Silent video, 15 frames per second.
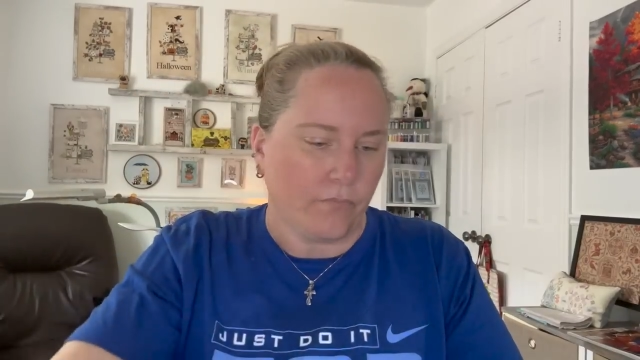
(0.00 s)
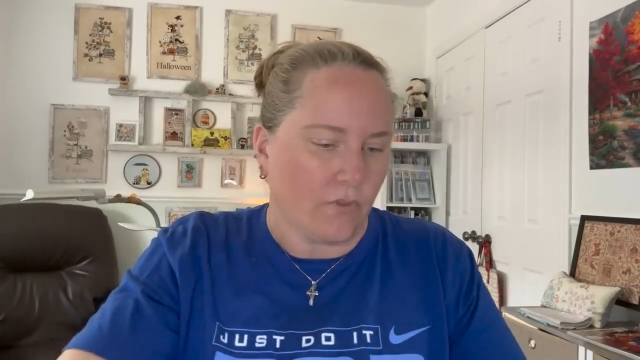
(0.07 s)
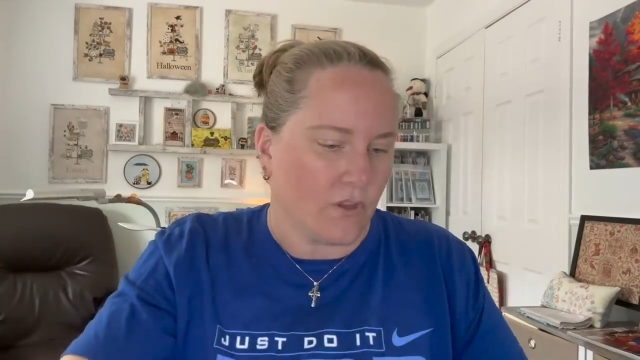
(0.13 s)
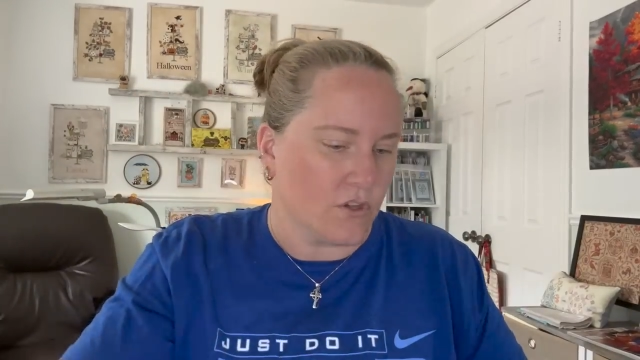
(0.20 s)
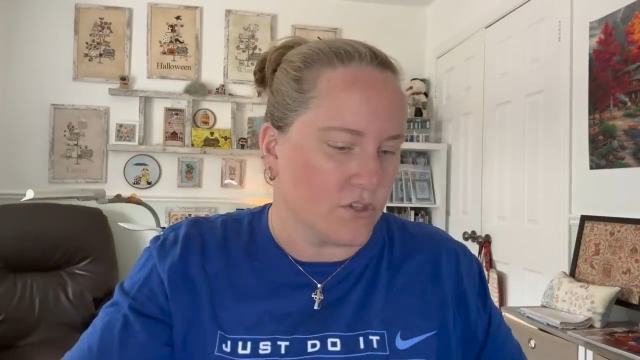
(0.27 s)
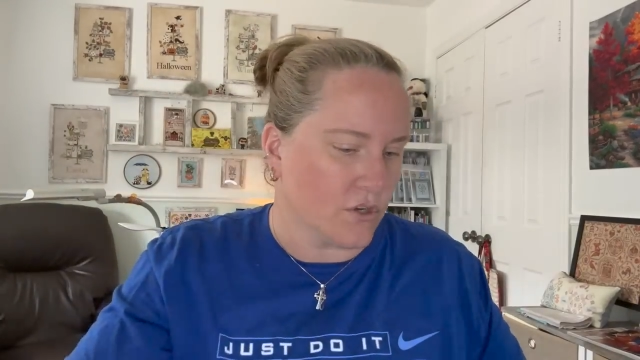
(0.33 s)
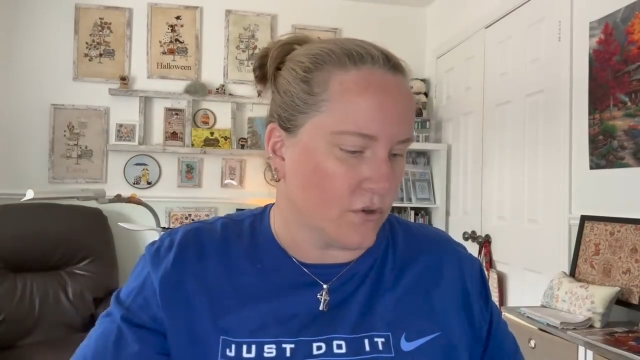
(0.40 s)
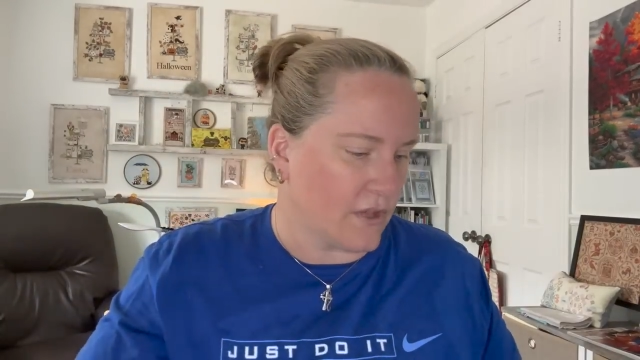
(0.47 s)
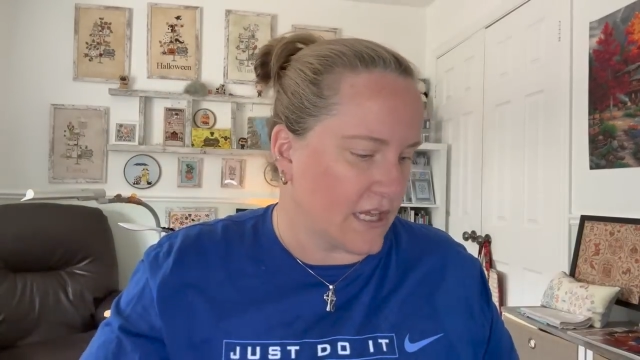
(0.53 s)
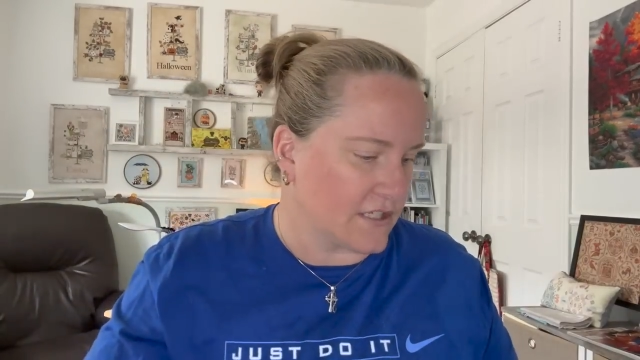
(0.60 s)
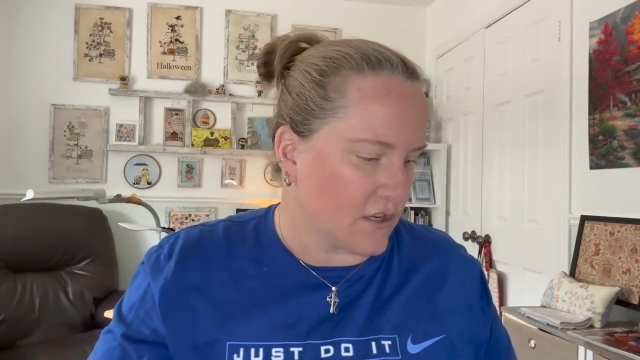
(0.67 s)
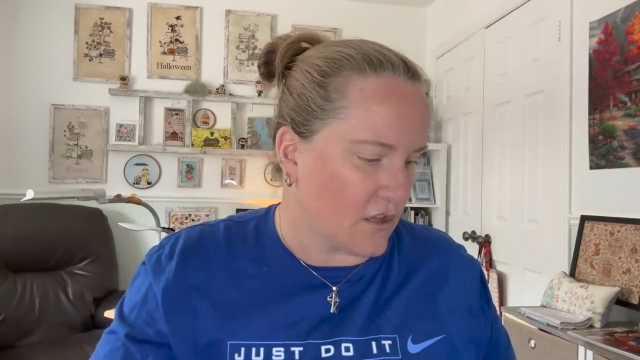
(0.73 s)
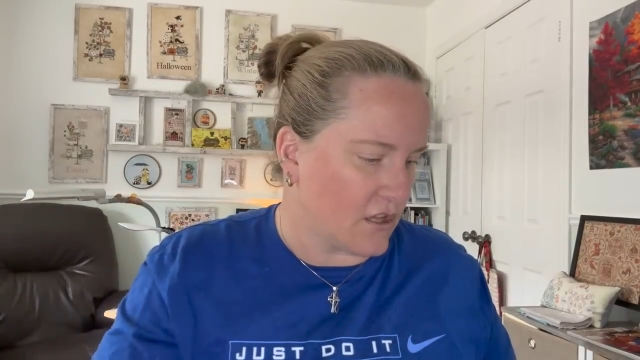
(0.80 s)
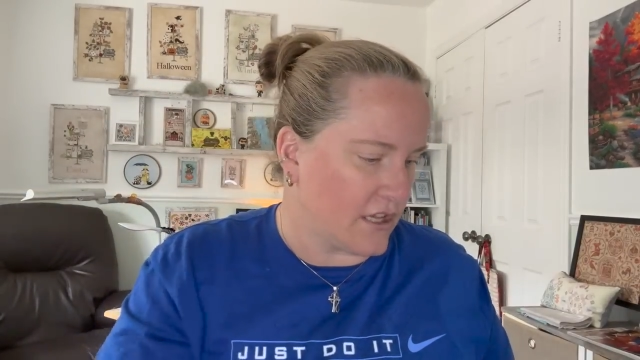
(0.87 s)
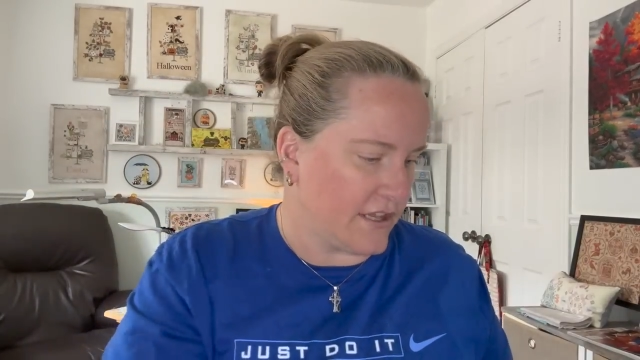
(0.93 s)
So that's
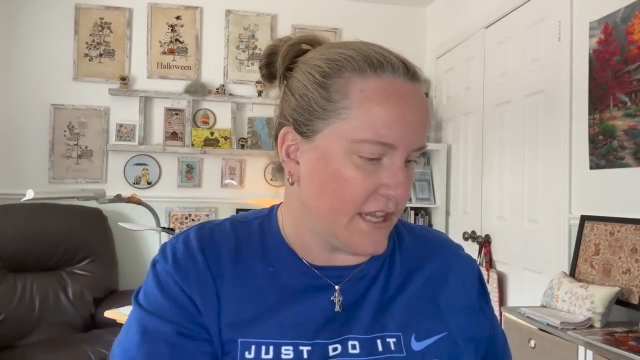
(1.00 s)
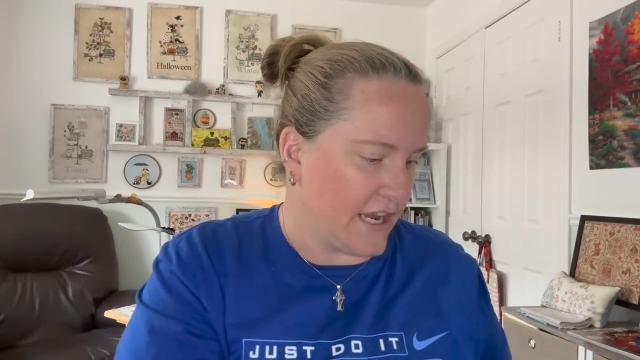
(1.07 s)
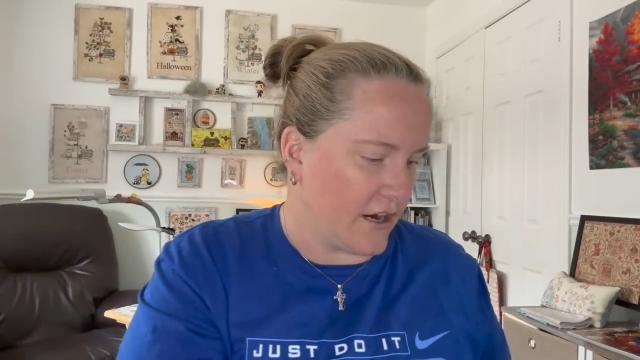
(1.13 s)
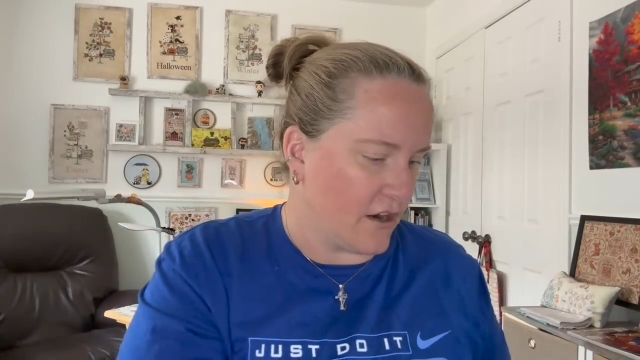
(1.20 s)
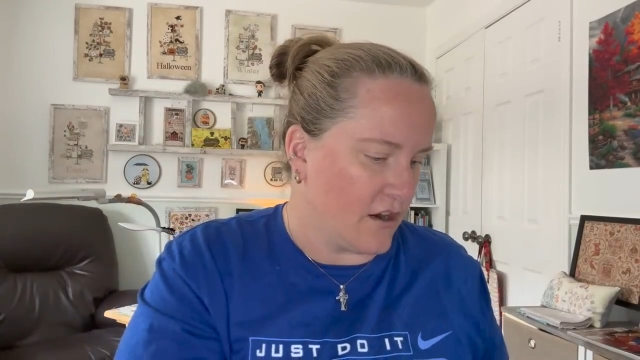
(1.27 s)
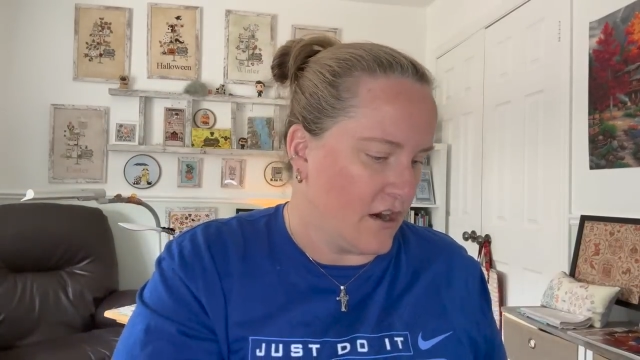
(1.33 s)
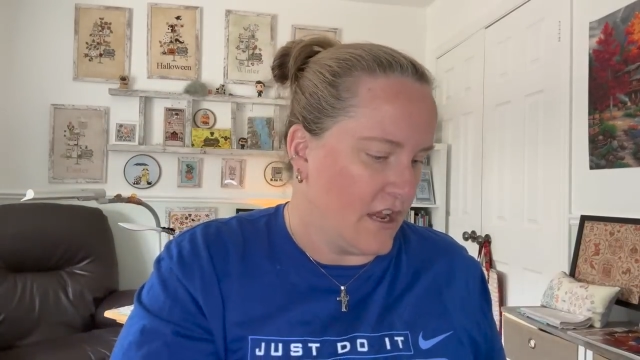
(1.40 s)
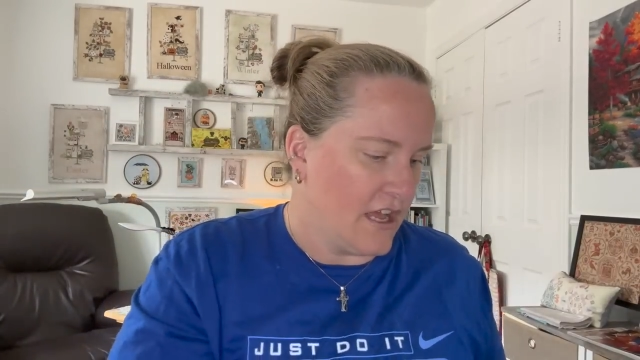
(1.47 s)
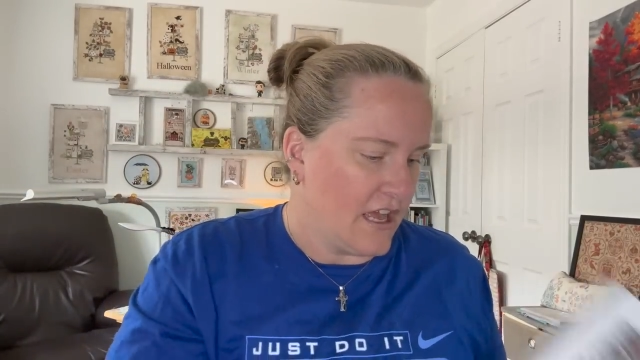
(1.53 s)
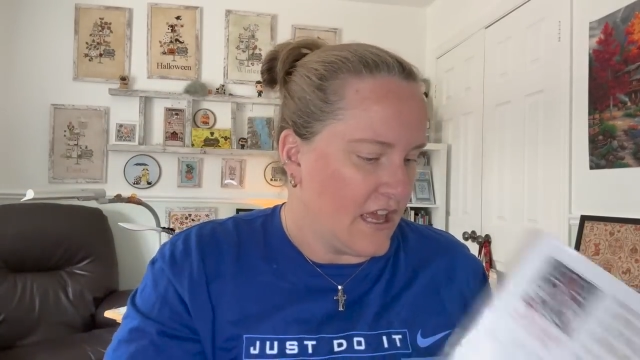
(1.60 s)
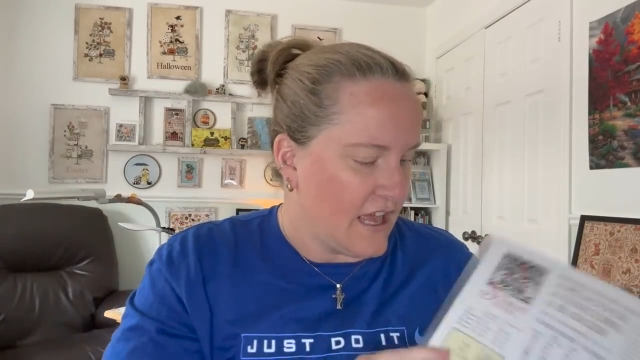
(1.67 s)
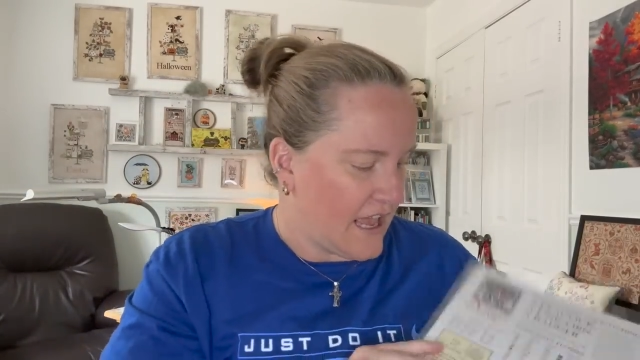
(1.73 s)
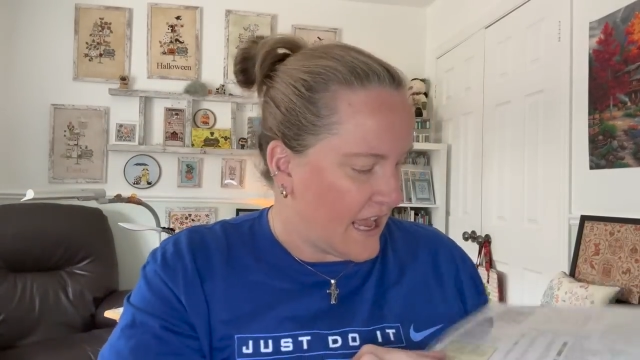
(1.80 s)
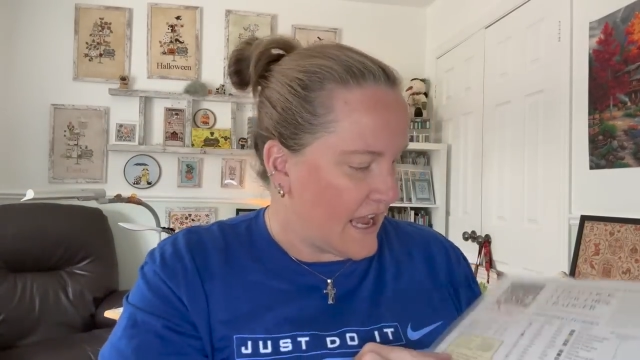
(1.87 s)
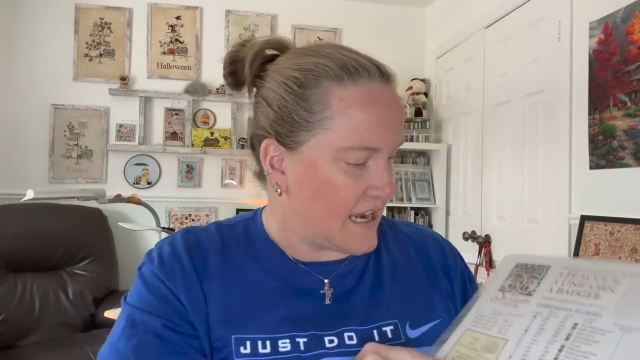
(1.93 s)
all on there.
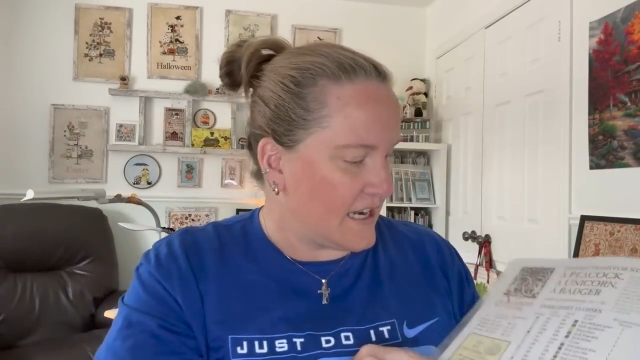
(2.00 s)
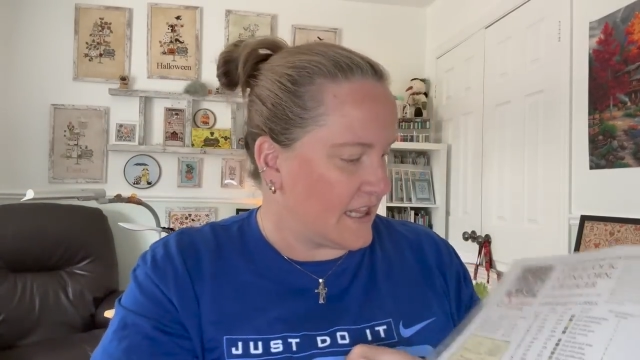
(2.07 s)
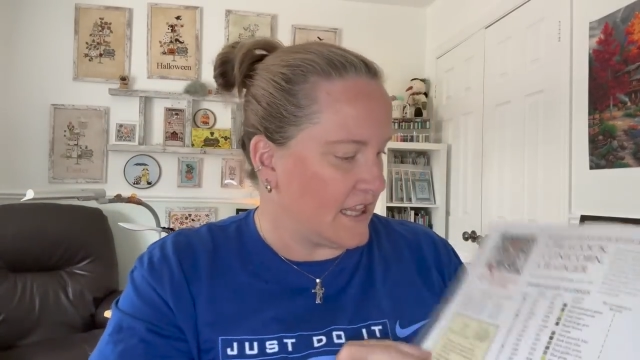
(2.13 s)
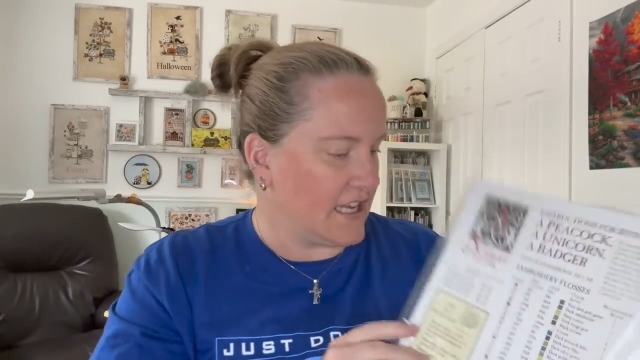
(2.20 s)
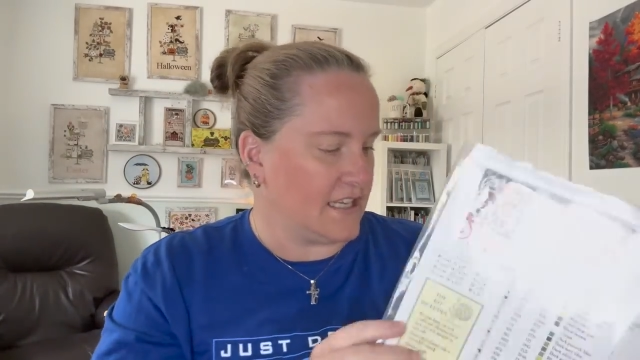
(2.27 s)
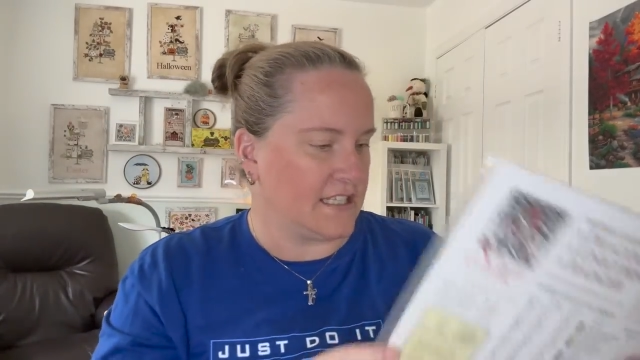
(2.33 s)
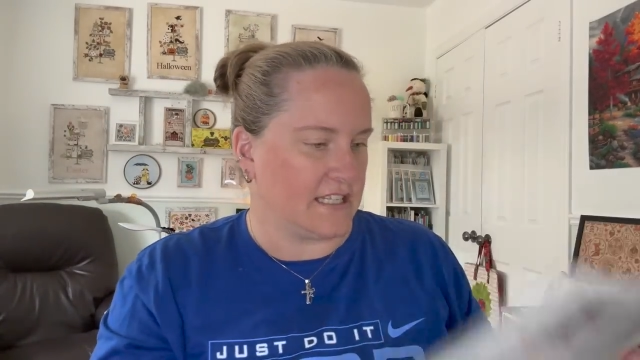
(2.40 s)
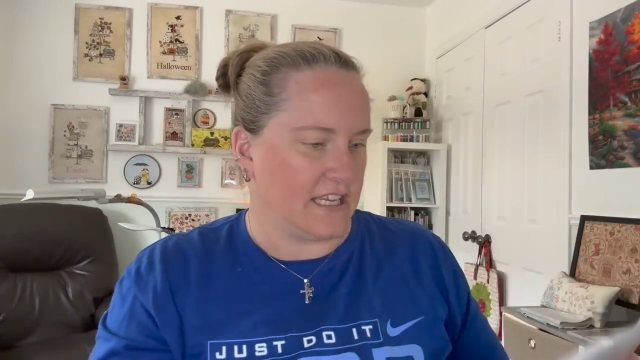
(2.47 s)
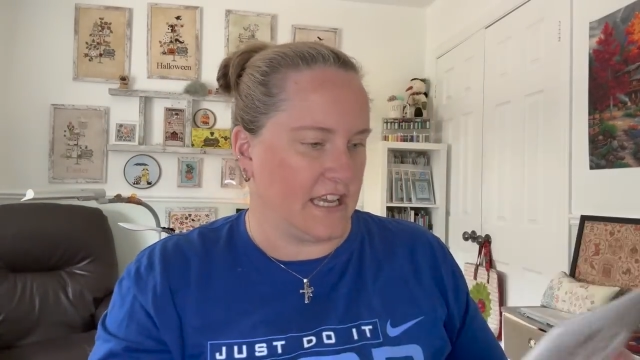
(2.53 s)
And this